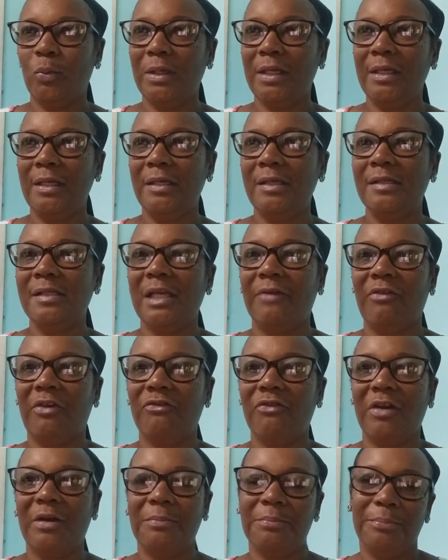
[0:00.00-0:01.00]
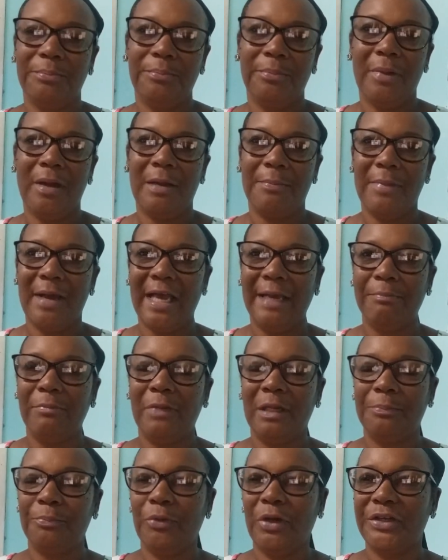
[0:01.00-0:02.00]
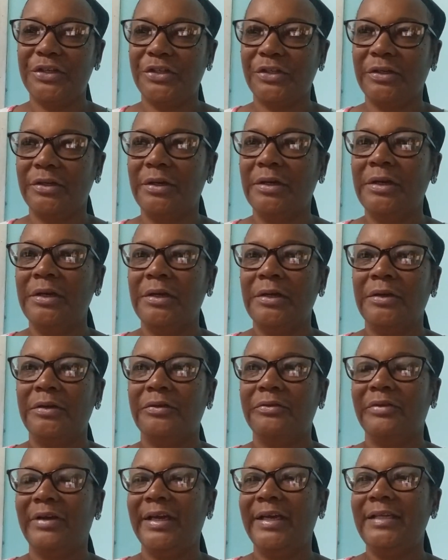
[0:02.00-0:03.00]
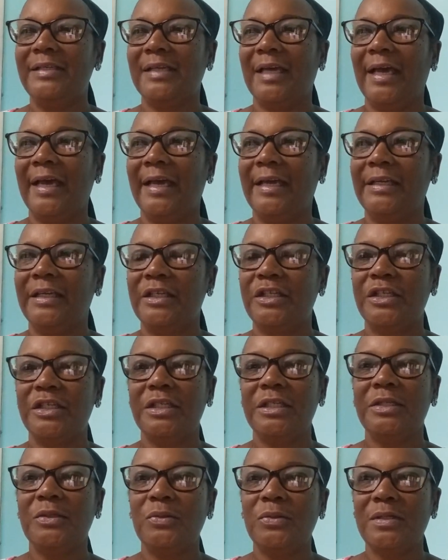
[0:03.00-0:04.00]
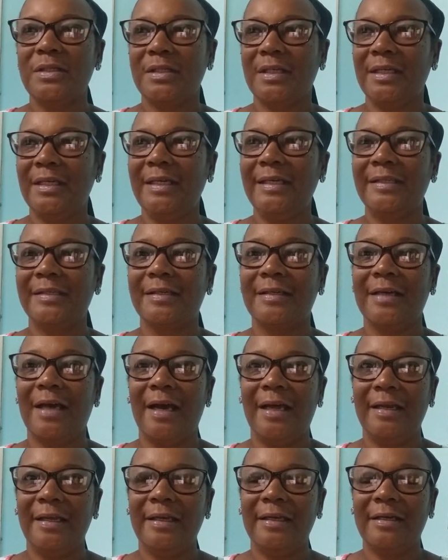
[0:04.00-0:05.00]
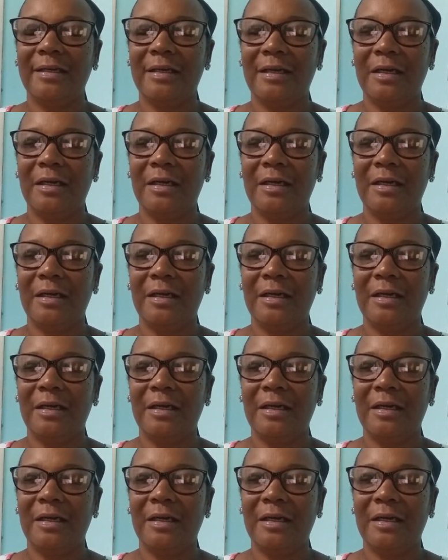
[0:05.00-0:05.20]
We suffer from high blood pressure, right? And she used to eat garlic.